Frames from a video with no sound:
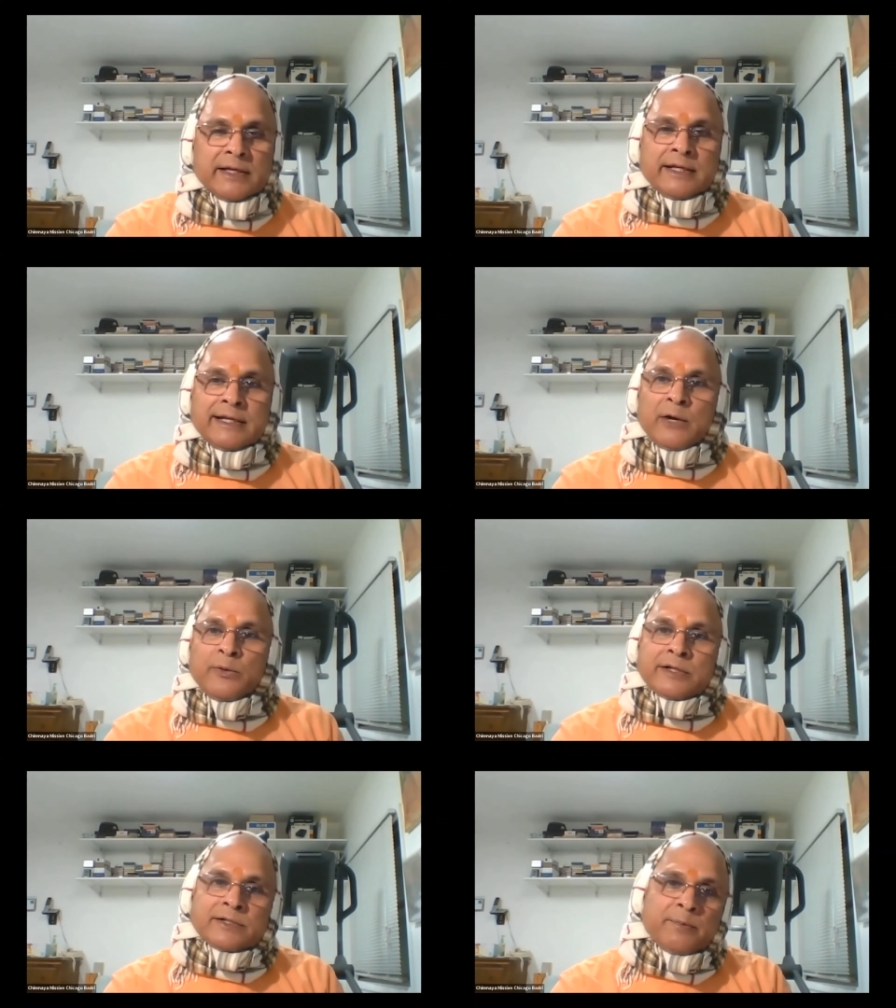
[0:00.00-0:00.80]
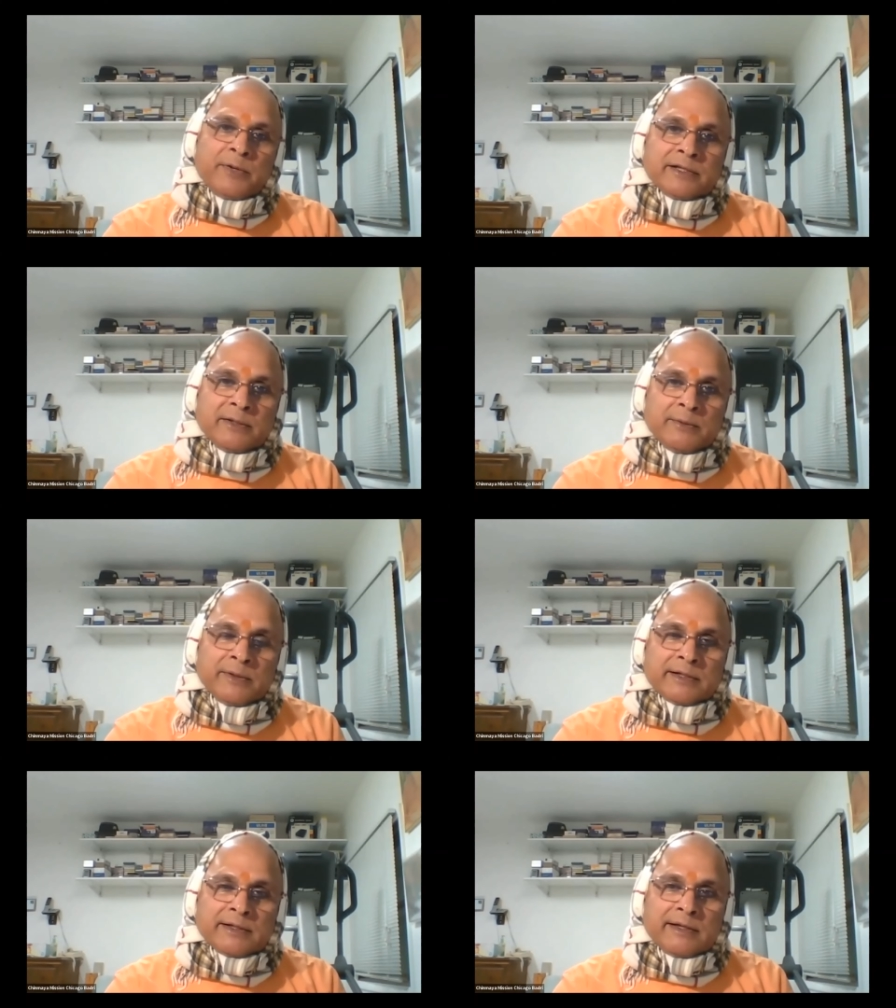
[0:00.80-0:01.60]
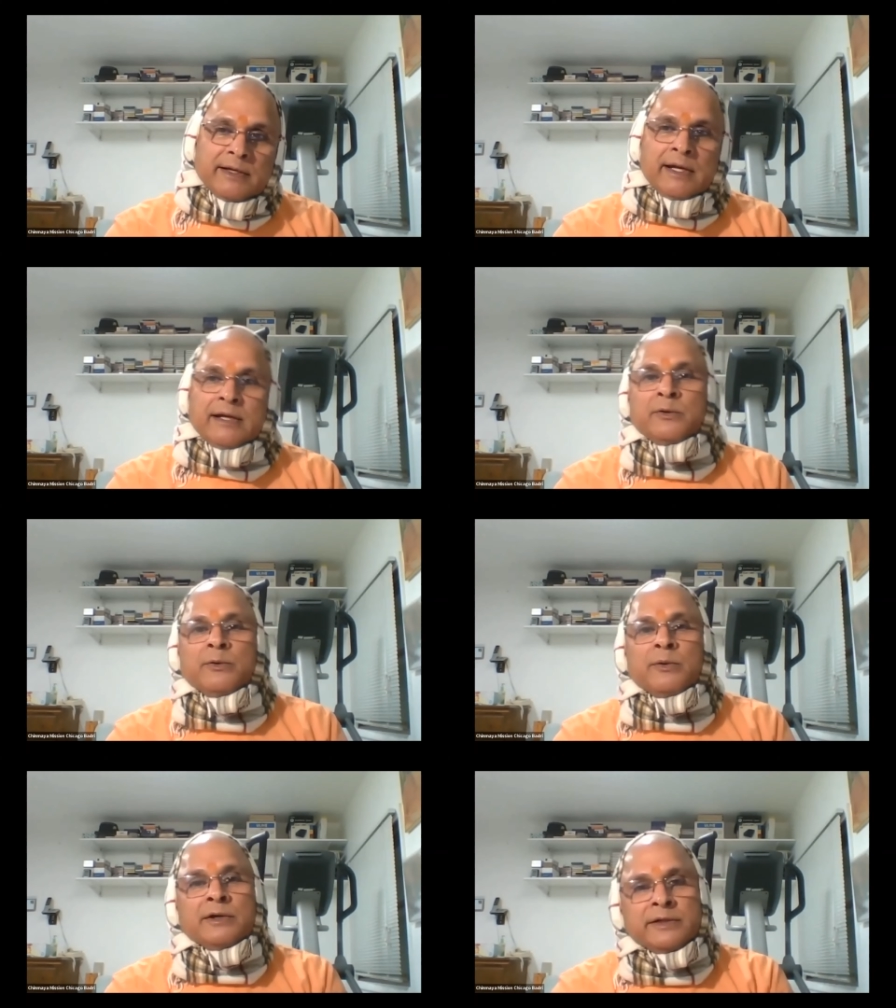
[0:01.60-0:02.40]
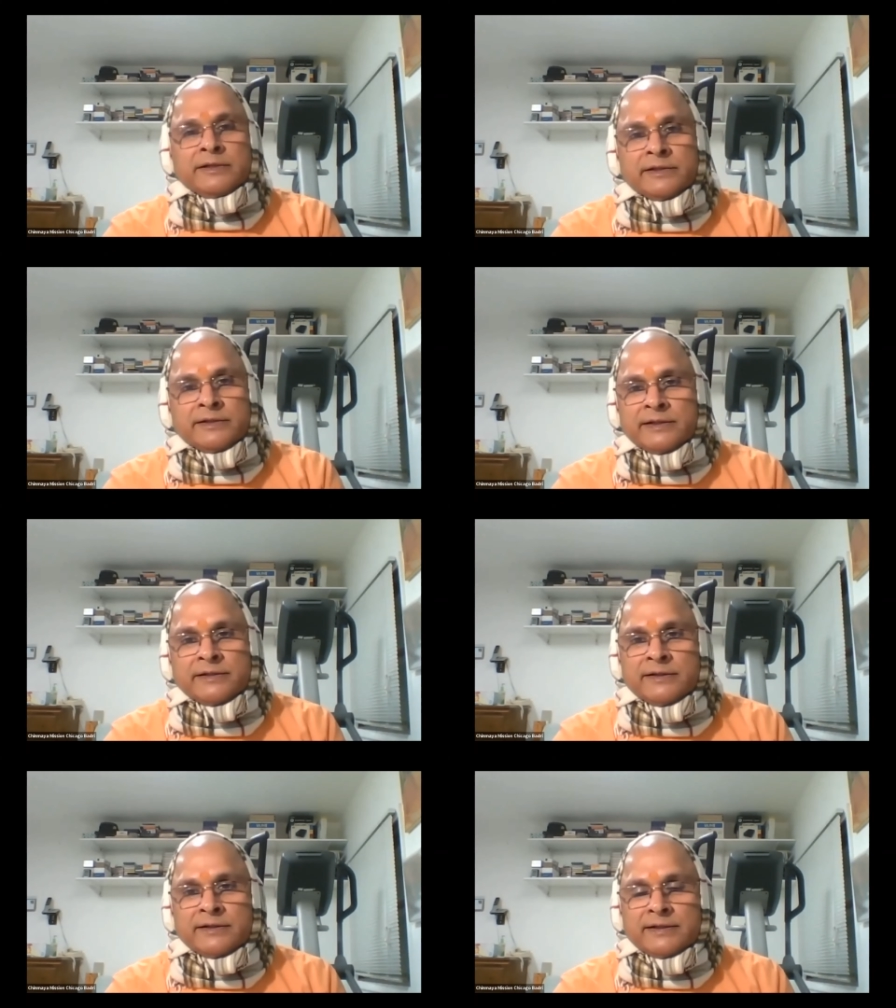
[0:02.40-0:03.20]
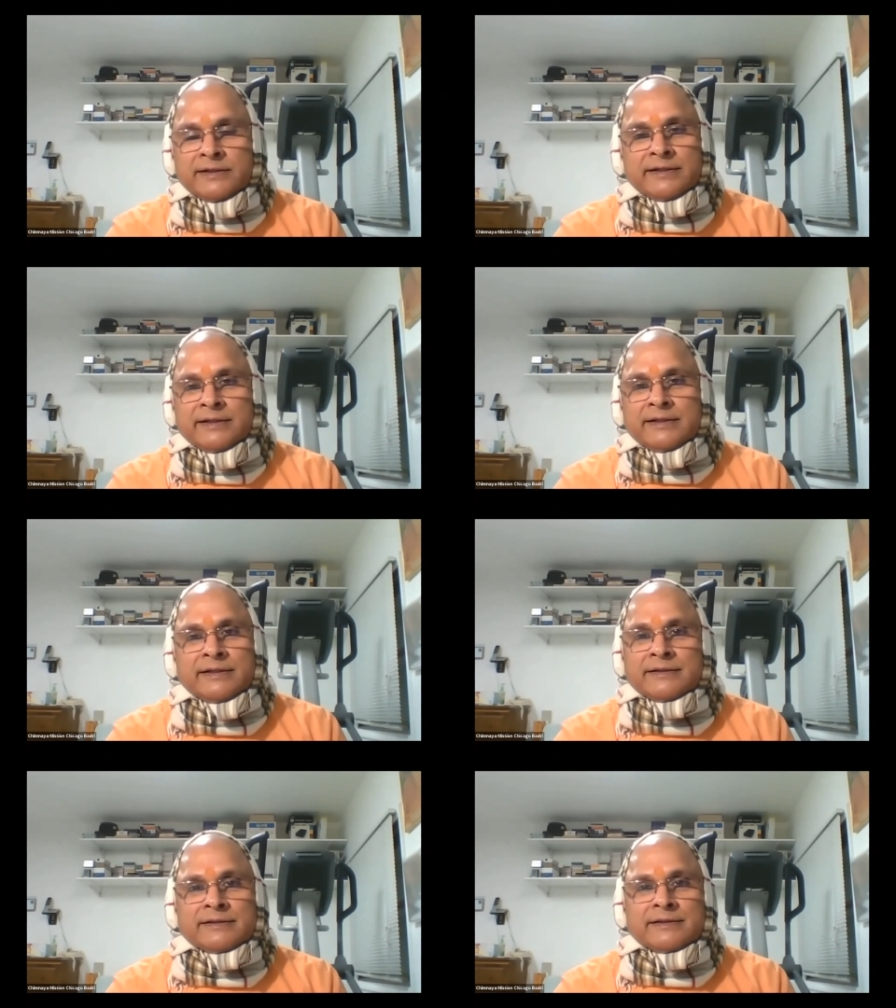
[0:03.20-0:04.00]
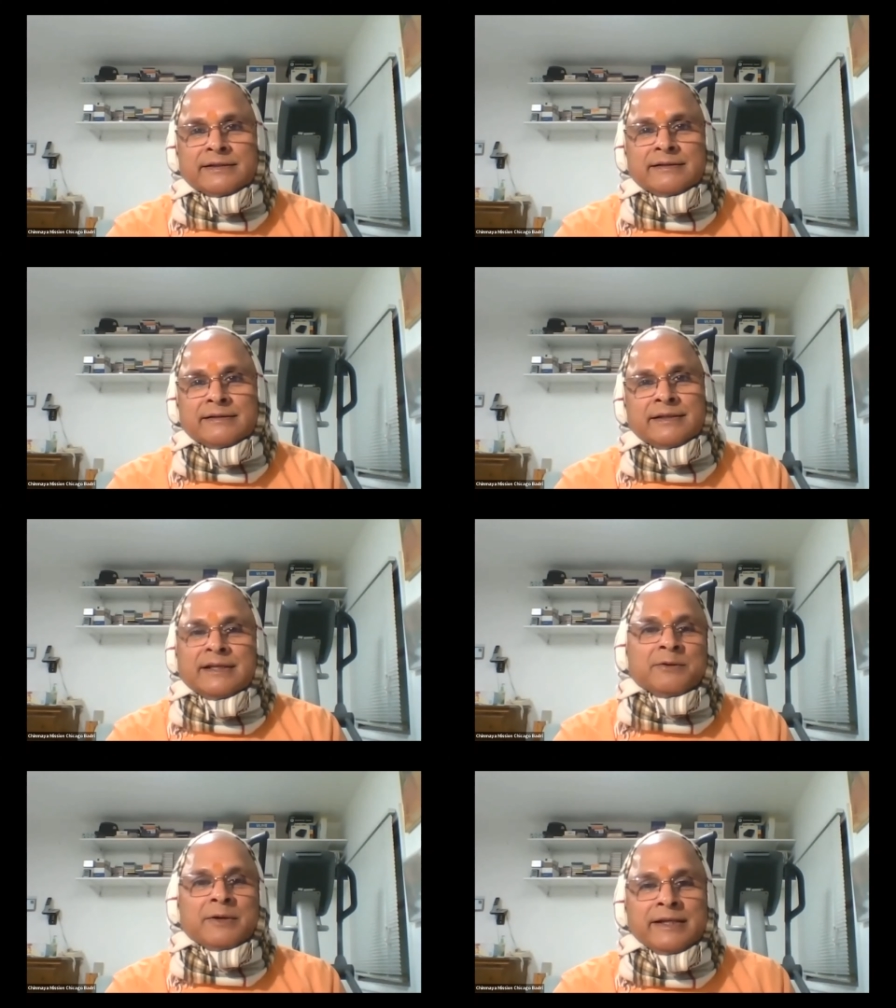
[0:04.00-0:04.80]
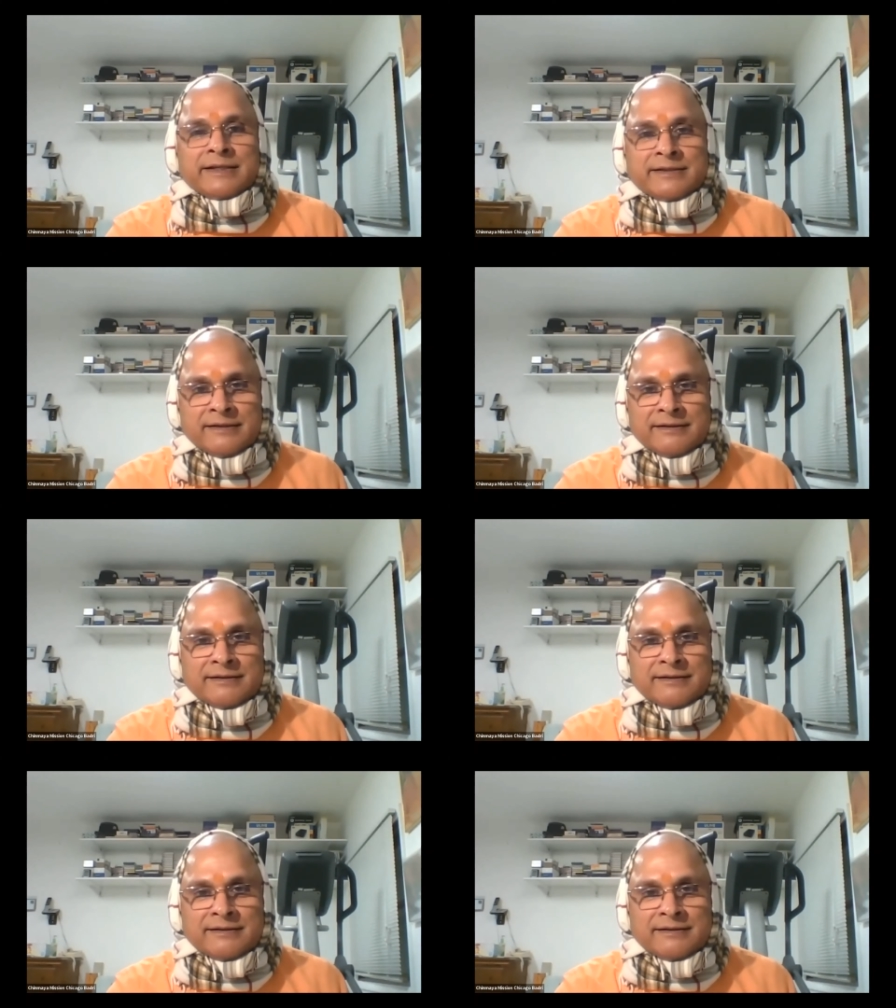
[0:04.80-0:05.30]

Now we are suffering the work and we want to enjoy the result. It is, there's no connection.